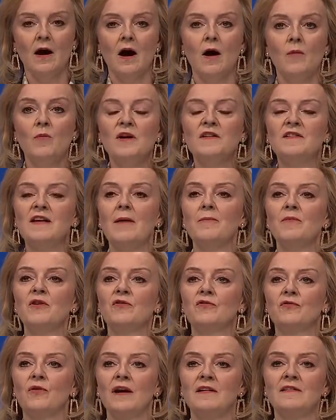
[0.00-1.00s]
And we're
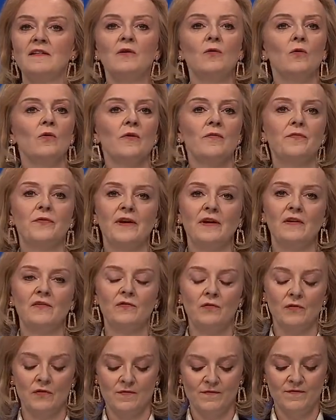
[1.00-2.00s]
demonstrating all of this
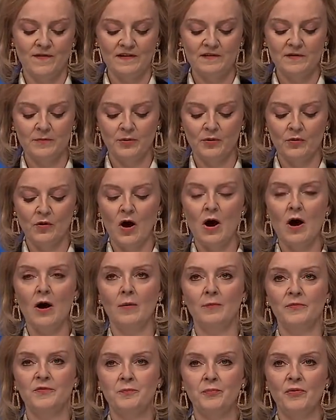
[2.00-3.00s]
through the visible
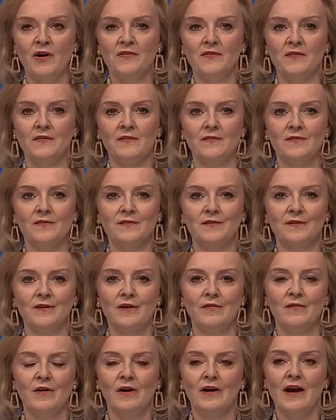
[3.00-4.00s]
armed presence
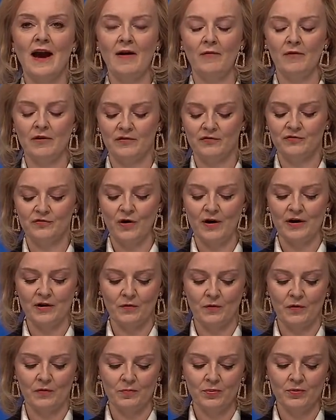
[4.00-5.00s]
of our carrier strike
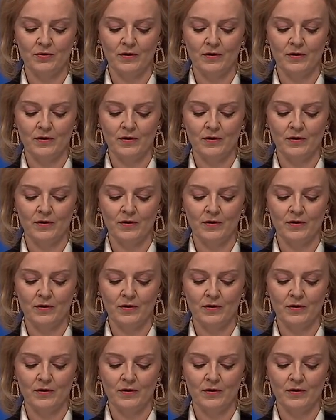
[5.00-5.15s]
group.